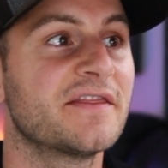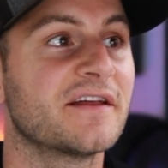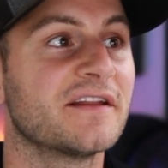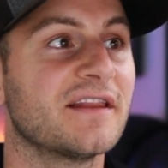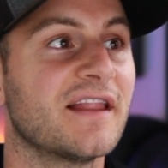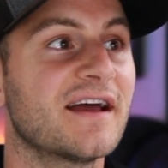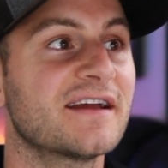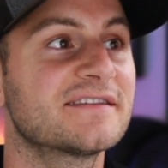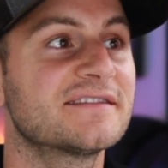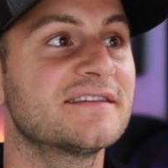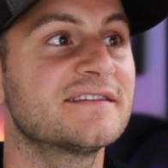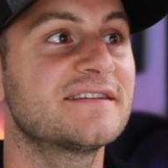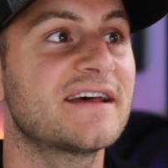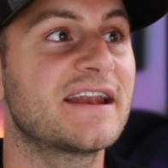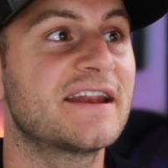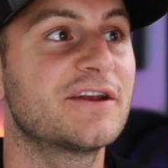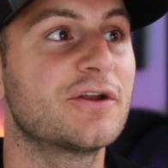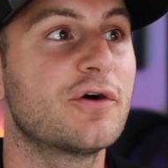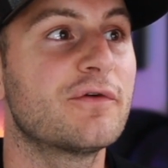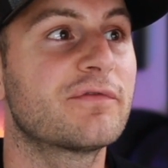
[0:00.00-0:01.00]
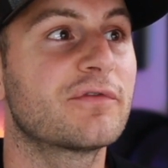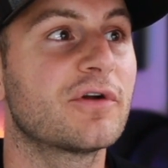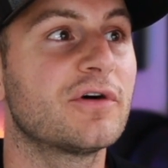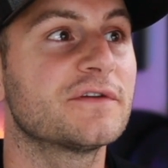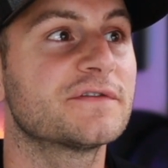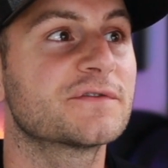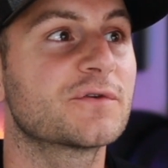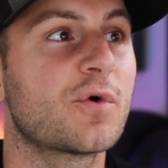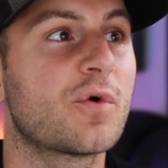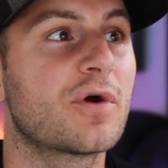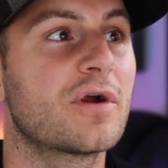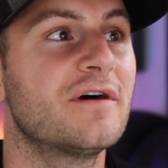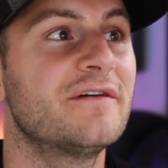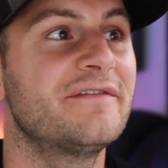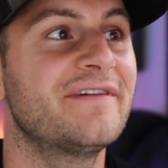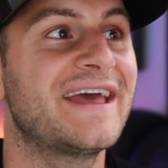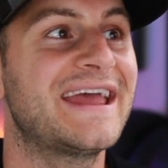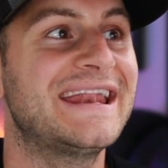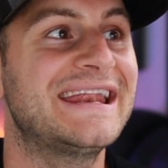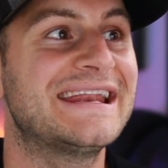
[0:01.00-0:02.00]
The Lexus had an overall score of
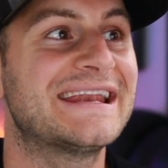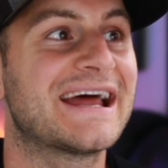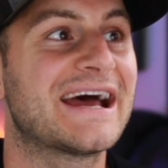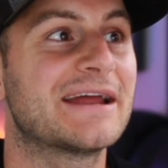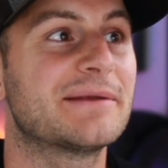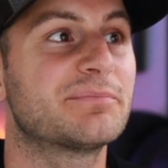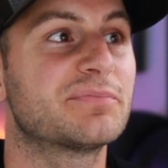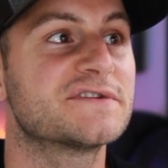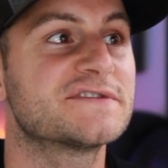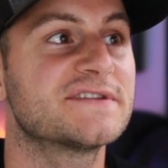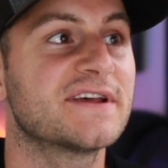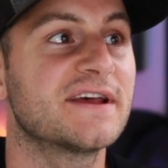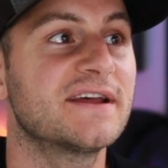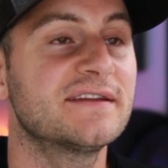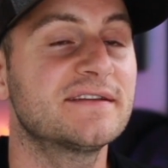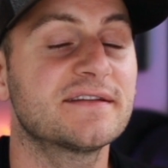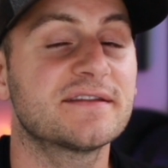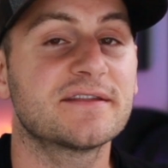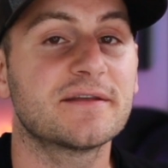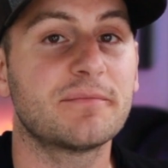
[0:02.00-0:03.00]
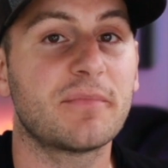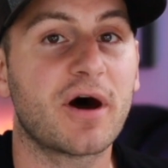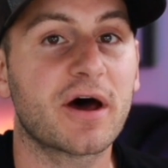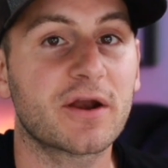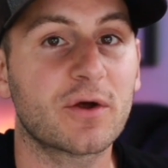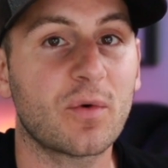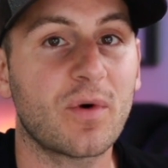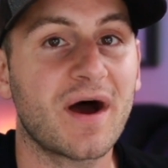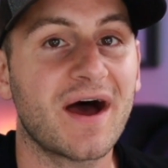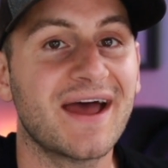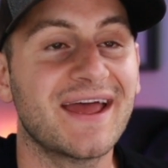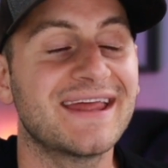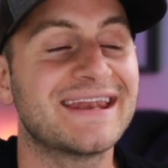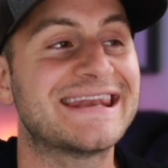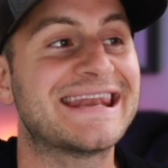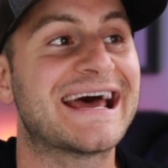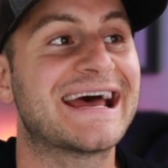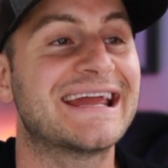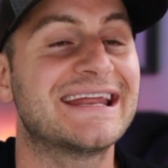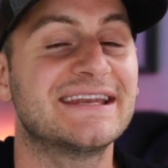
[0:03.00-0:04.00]
89%, the Model Y
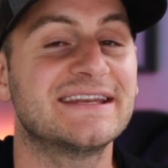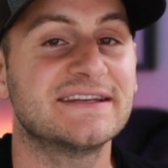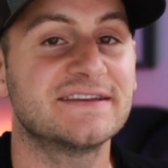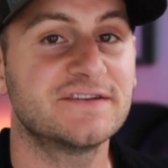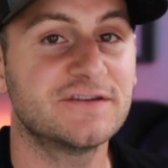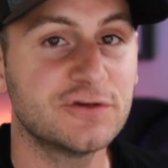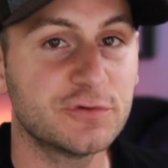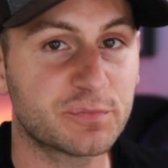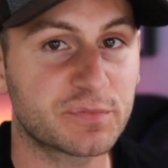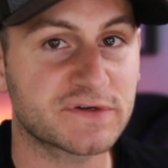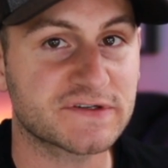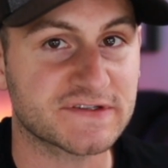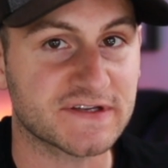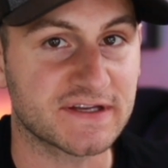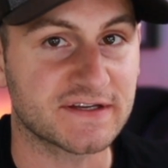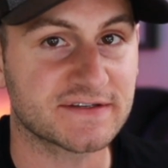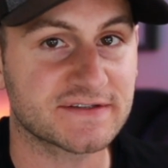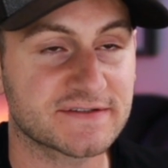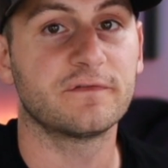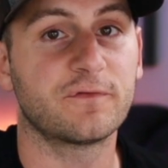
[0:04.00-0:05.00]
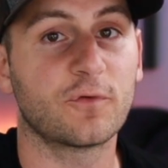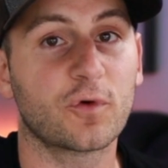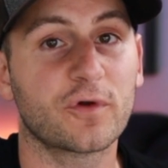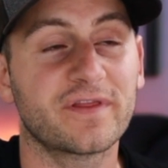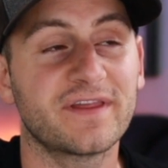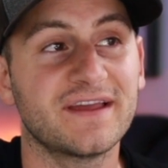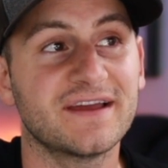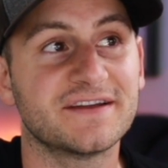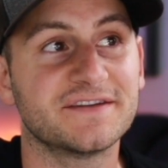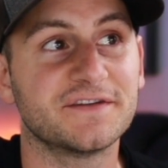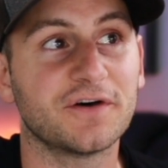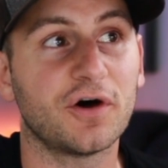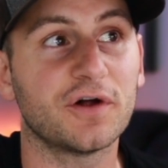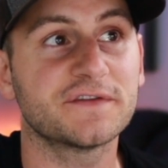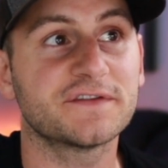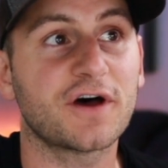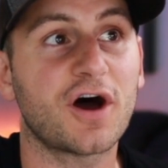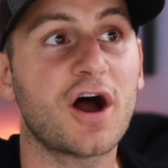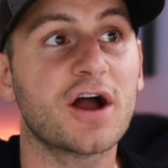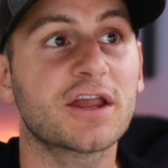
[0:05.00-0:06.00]
92%. For the
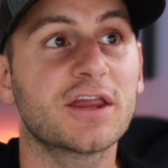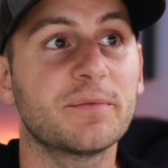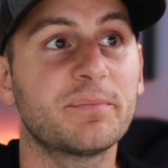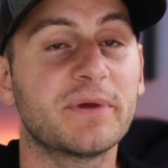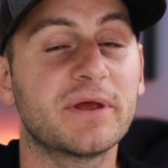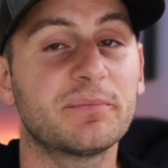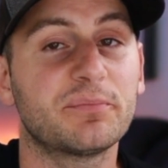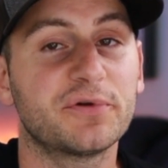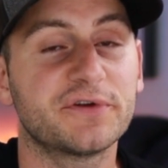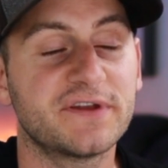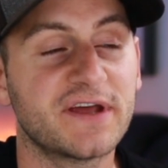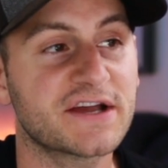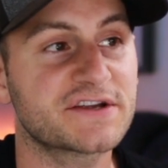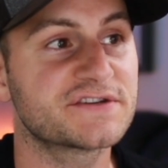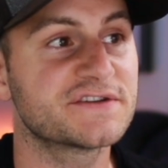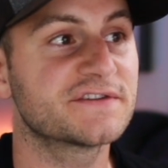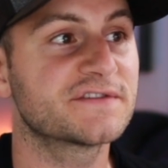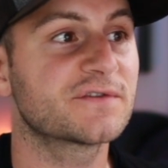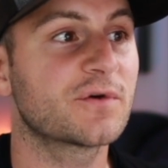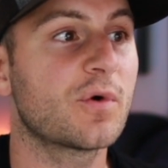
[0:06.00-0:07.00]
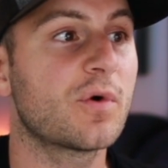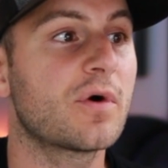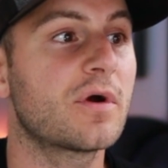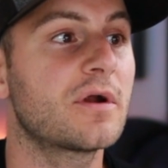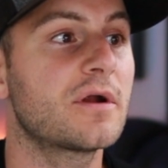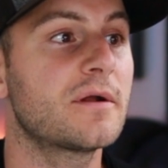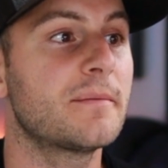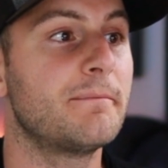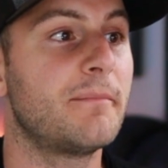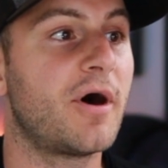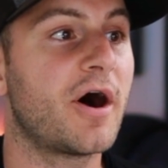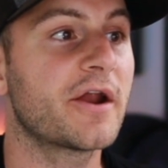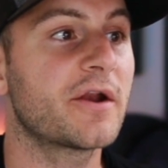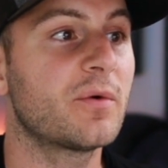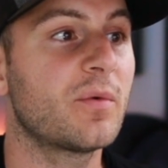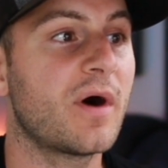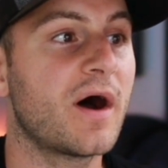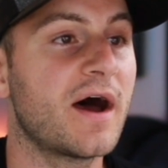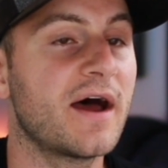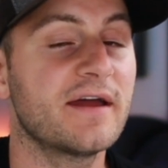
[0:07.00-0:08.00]
adult occupant protection score,
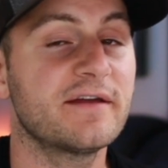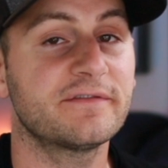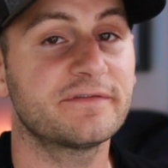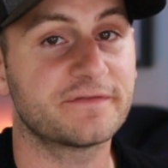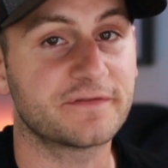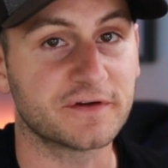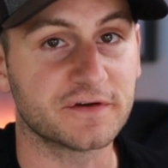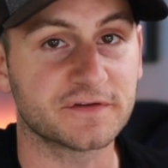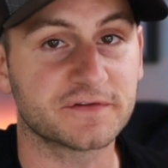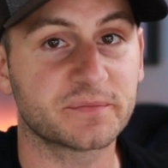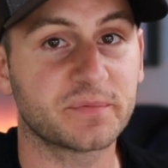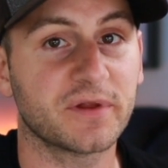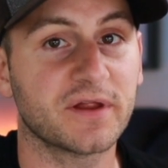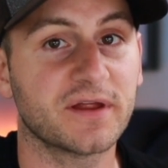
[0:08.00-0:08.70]
Model Y first